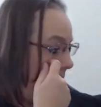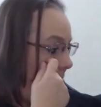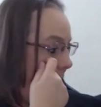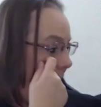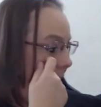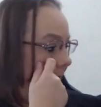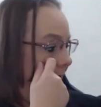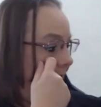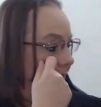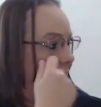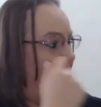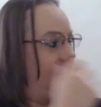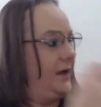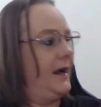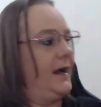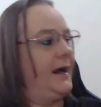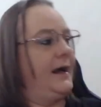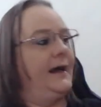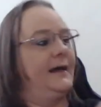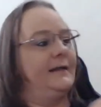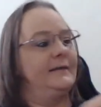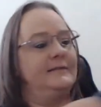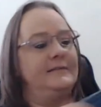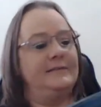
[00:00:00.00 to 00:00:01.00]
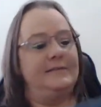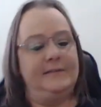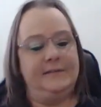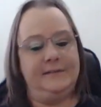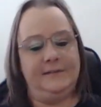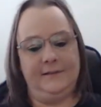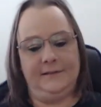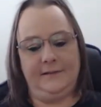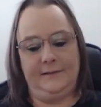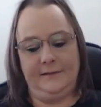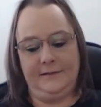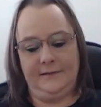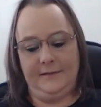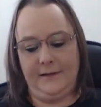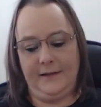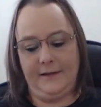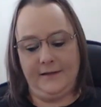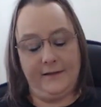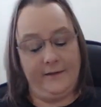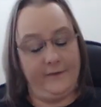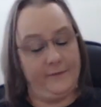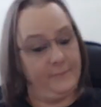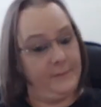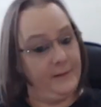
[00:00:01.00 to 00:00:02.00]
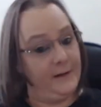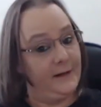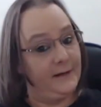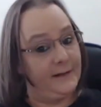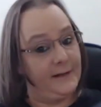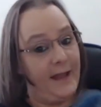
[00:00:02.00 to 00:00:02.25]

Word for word: We've got another pair of